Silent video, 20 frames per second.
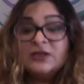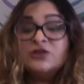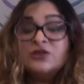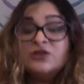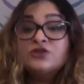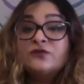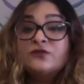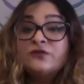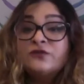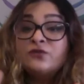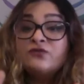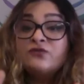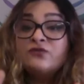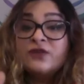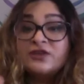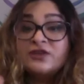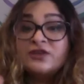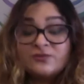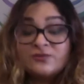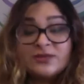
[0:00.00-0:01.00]
So if your
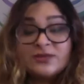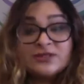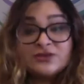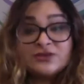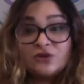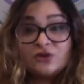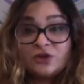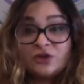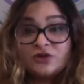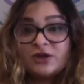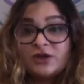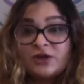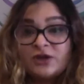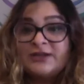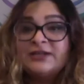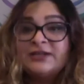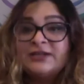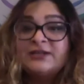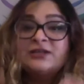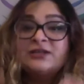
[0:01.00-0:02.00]
resume is not
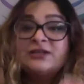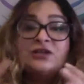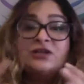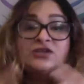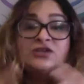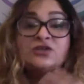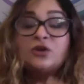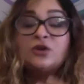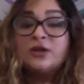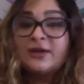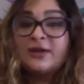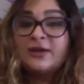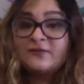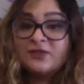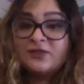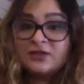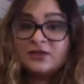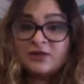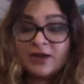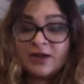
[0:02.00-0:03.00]
right, it does not have
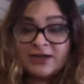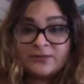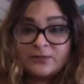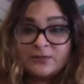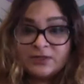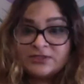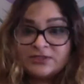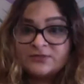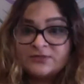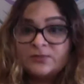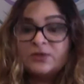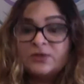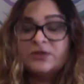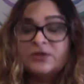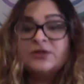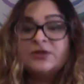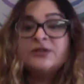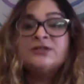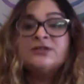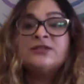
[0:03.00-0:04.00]
the right
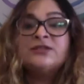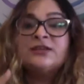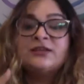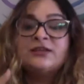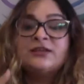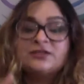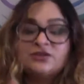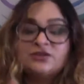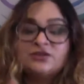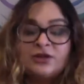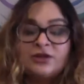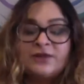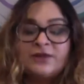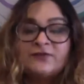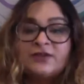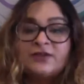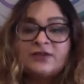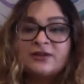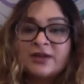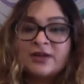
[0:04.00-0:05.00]
buzzwords, it does not
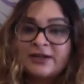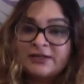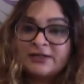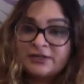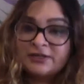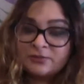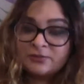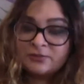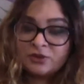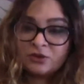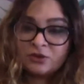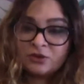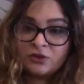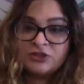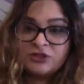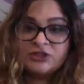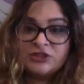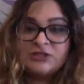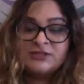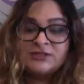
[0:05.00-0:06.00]
have the right
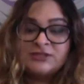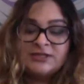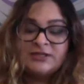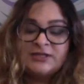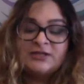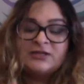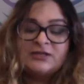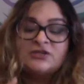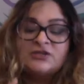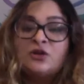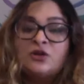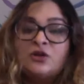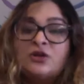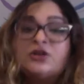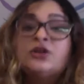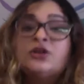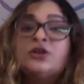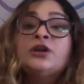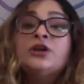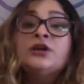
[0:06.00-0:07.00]
terminologies, it does
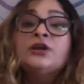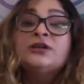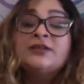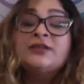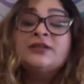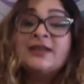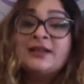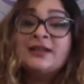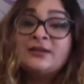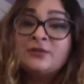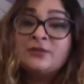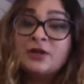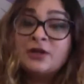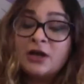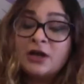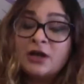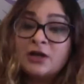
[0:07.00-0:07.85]
not tell